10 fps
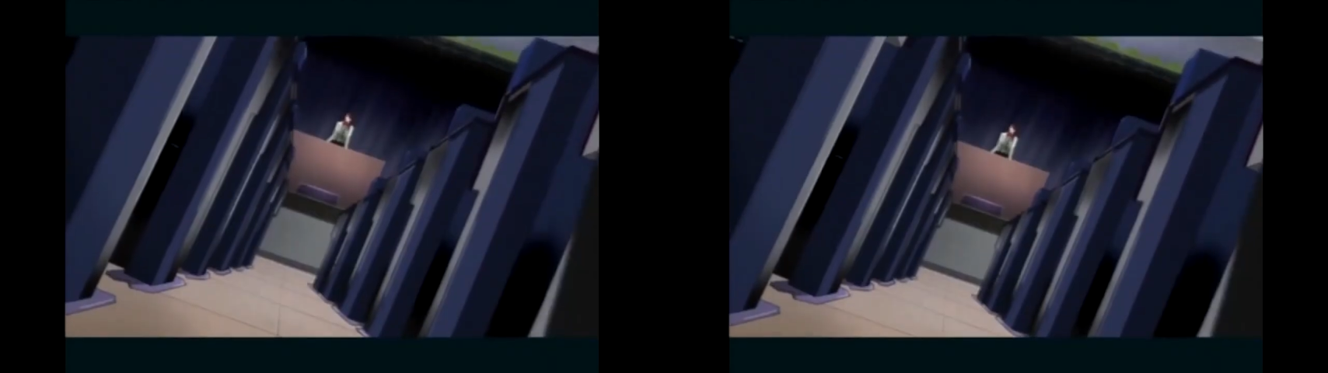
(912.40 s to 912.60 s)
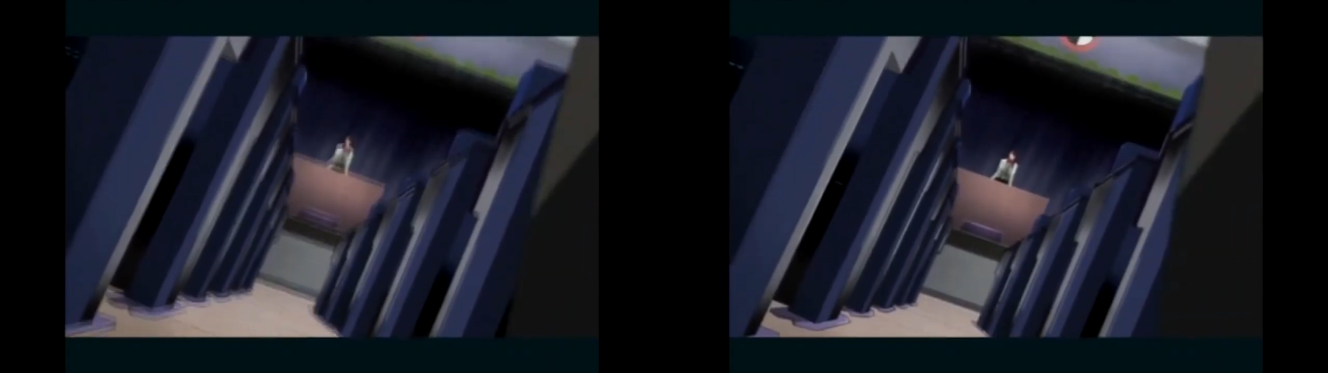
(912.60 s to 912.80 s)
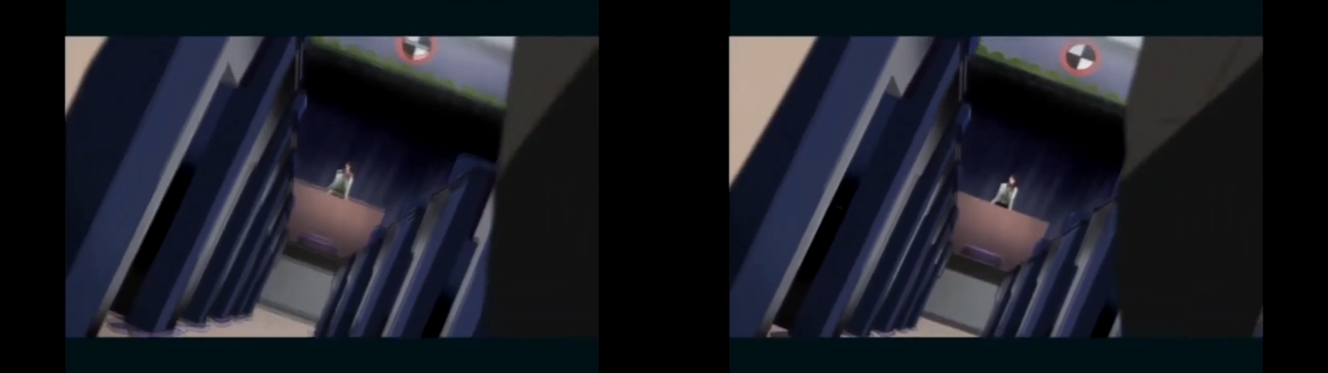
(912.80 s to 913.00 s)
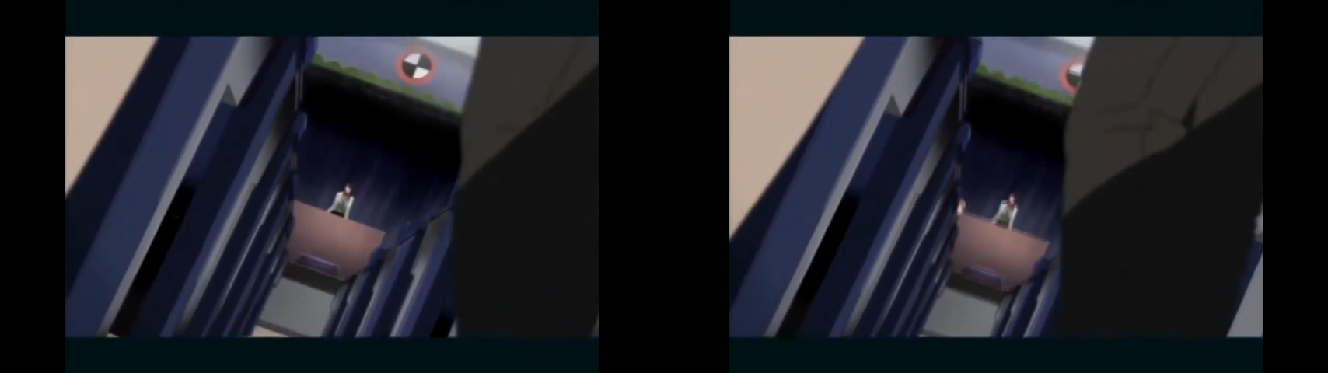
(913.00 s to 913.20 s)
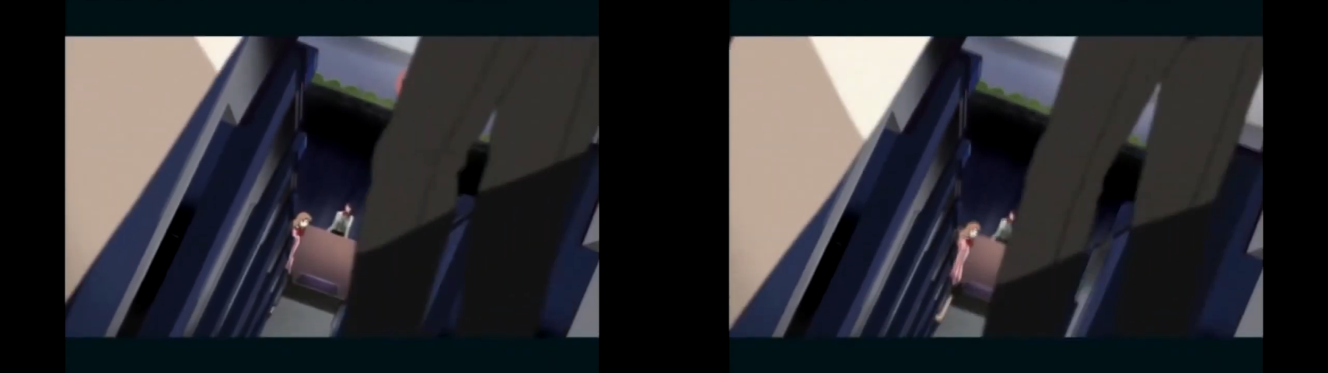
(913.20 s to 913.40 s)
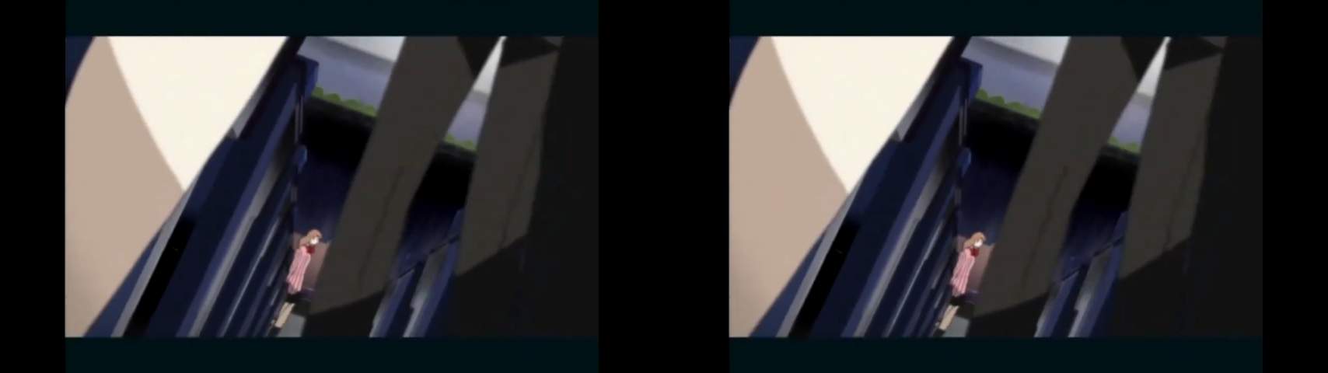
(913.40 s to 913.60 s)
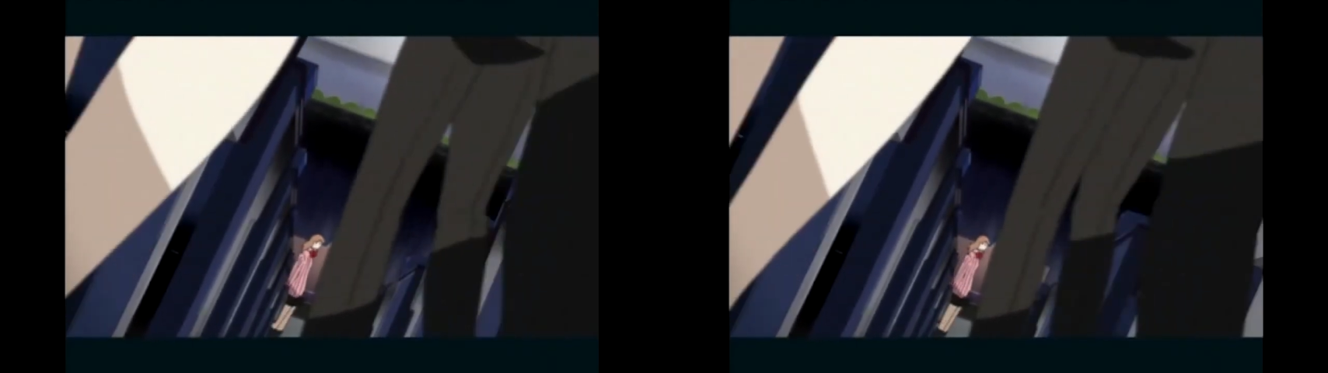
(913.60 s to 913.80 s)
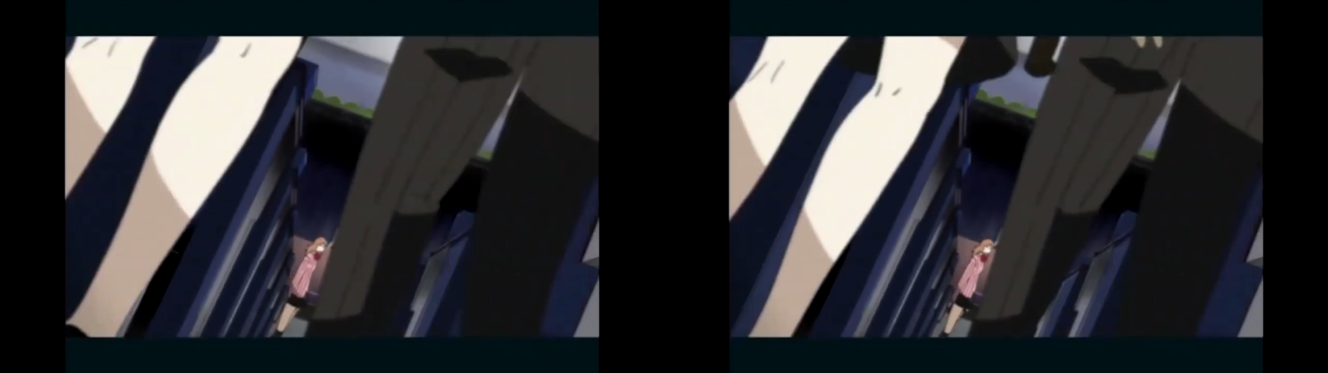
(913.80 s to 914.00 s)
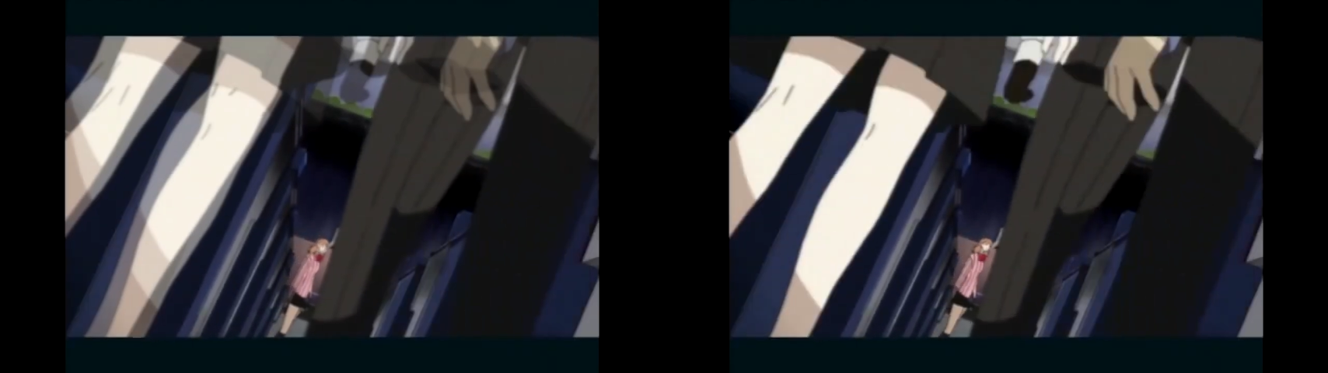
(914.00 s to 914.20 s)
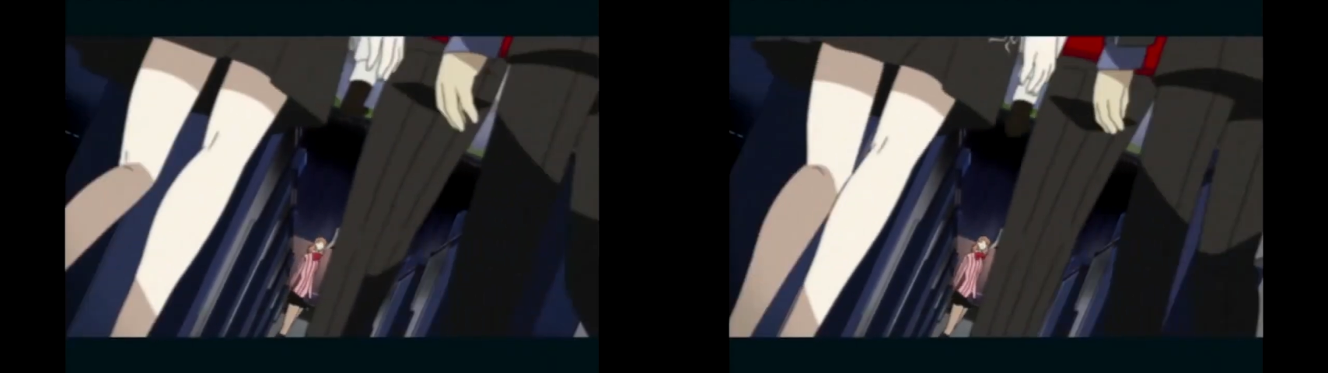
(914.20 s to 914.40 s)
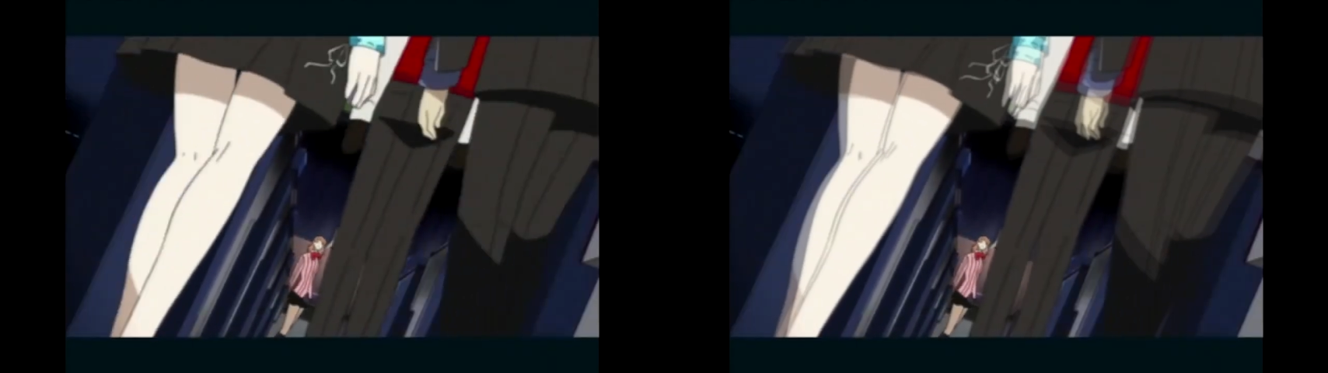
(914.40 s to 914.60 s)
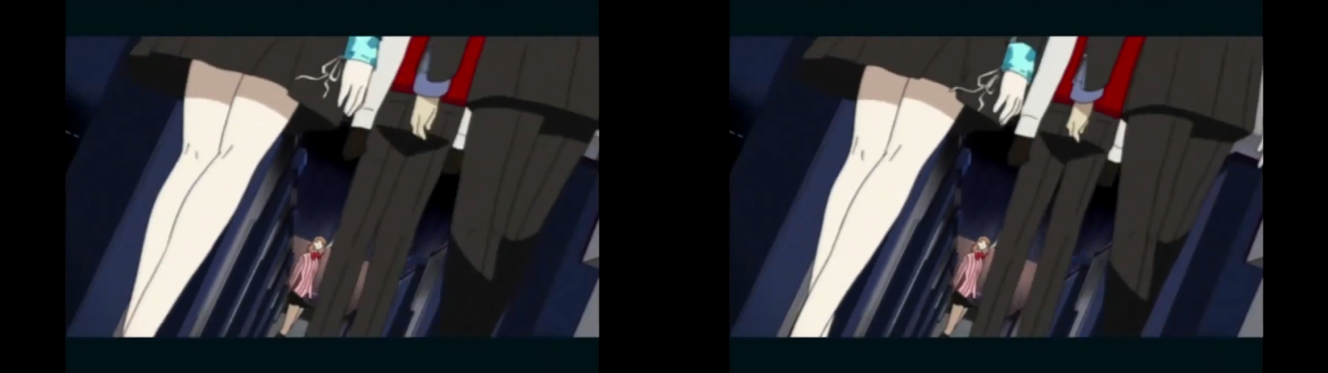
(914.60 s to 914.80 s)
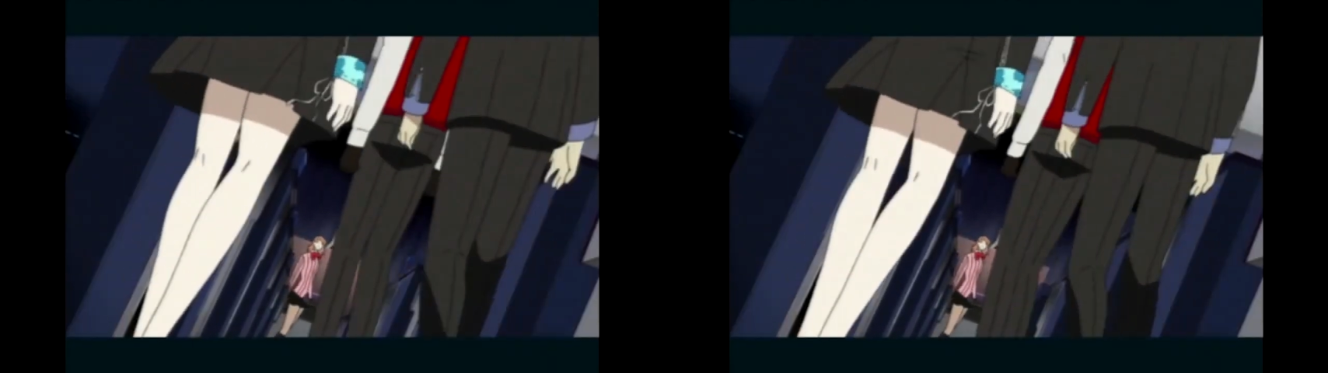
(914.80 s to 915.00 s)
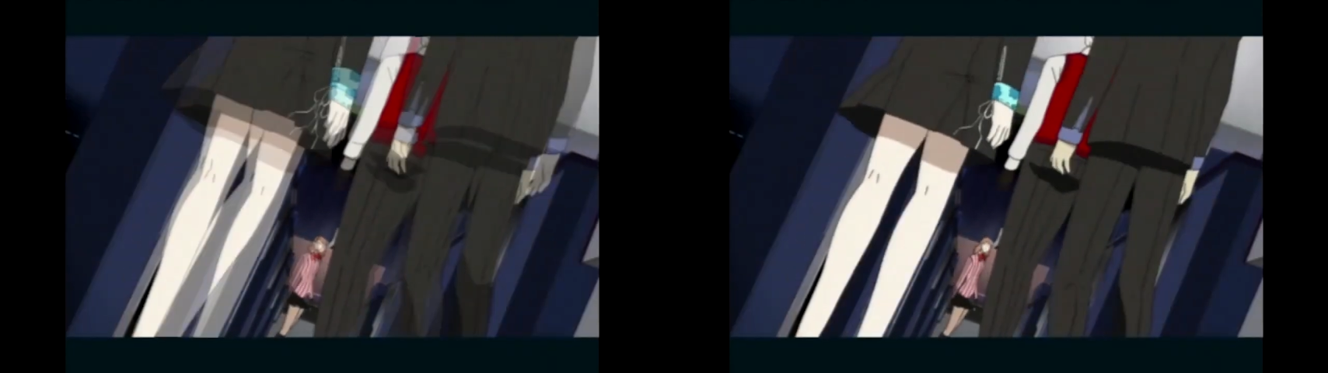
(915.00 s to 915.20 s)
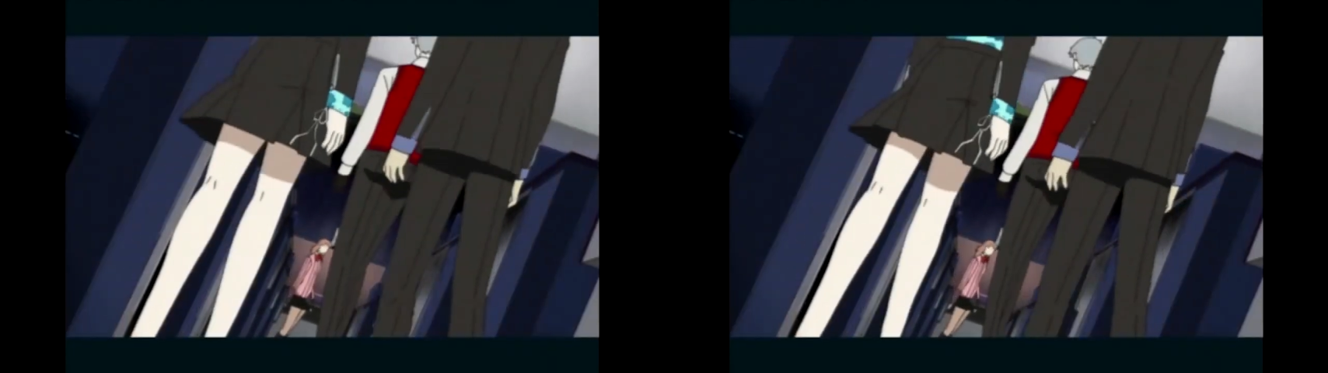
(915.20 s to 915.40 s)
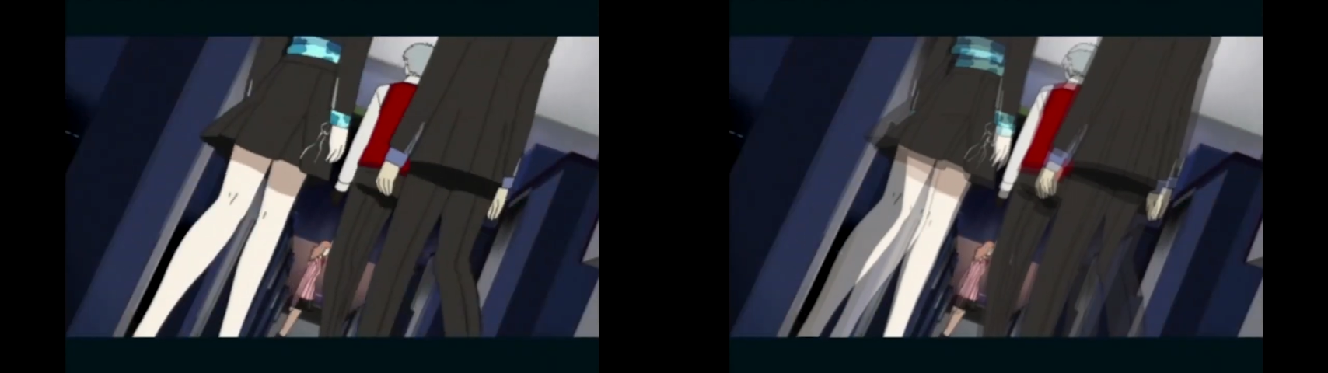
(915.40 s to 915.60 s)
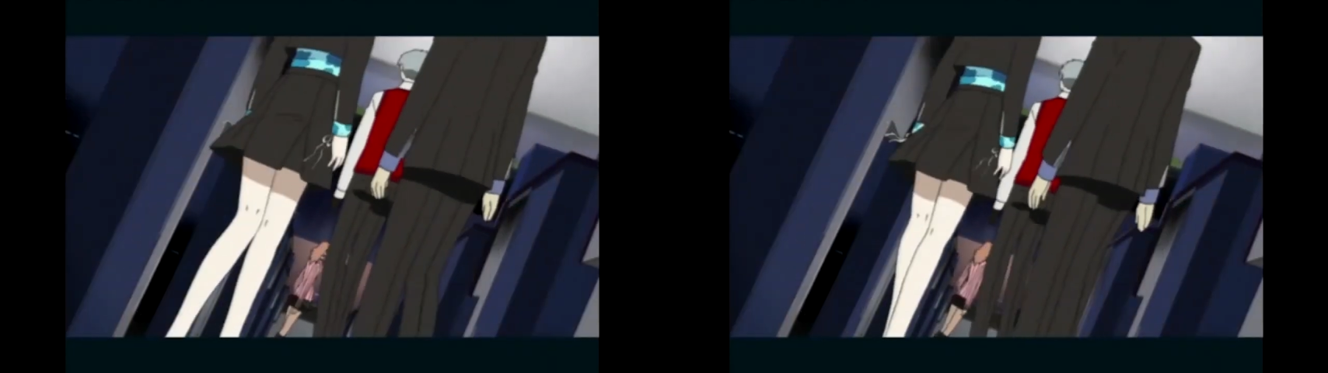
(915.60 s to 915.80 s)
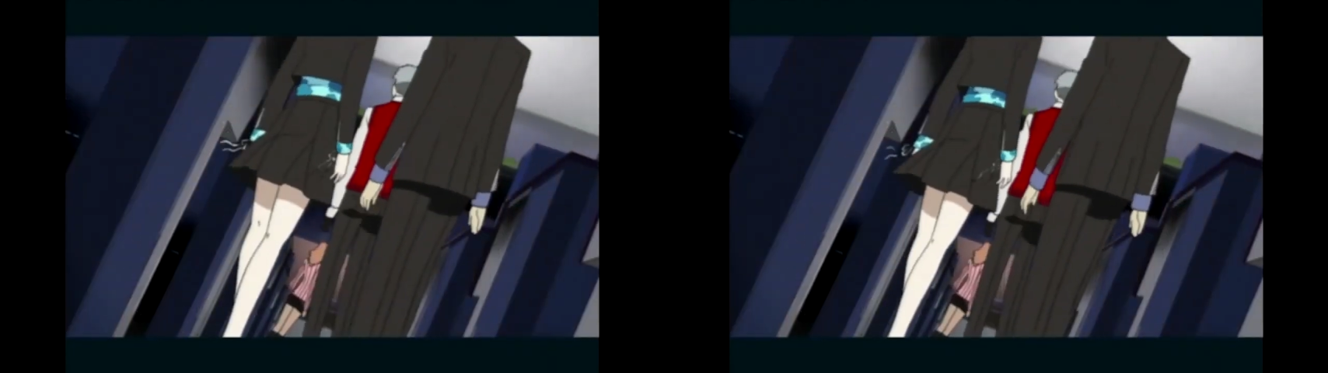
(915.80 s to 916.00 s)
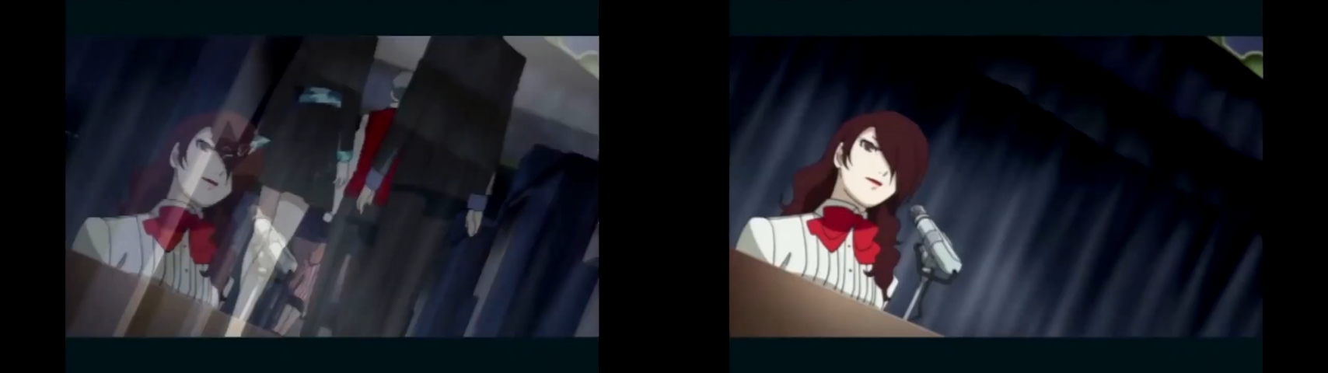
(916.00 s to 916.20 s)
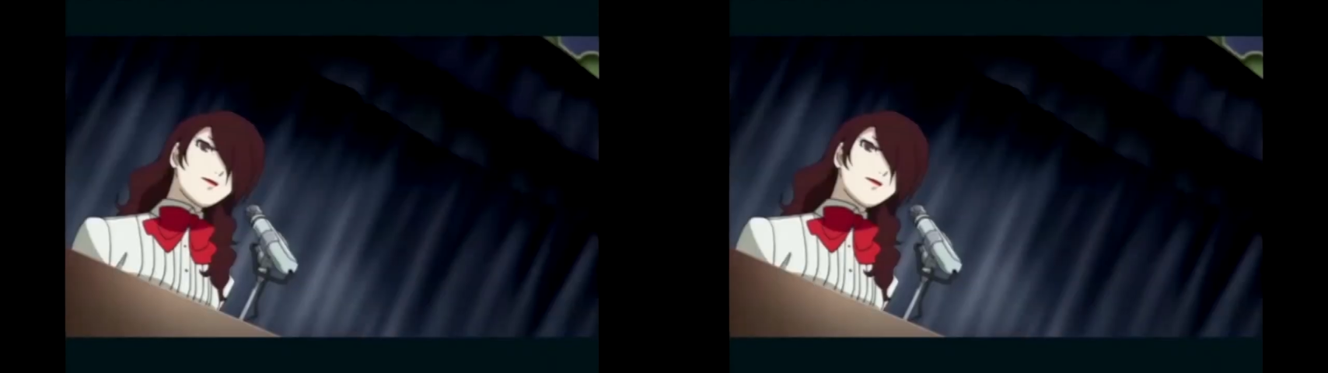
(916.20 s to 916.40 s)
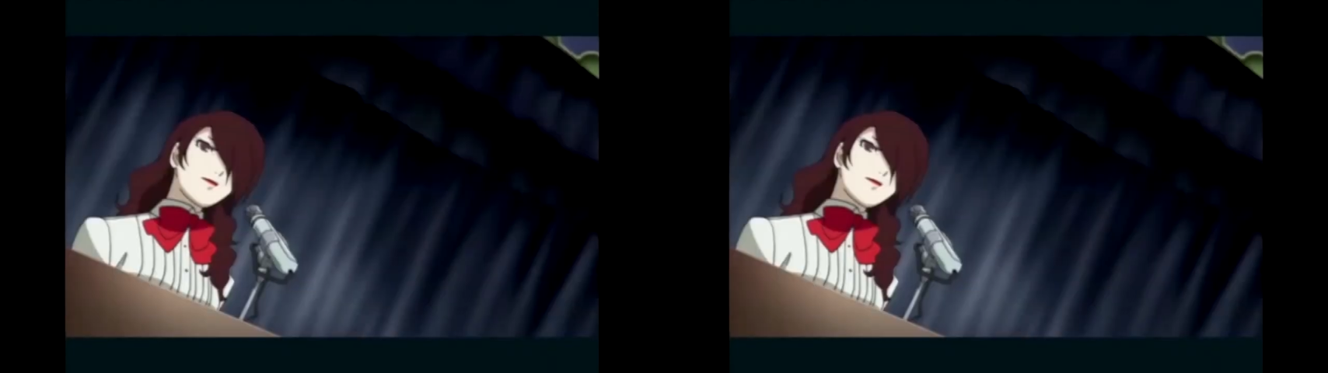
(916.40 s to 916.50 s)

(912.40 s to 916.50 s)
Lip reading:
(no speaker visible)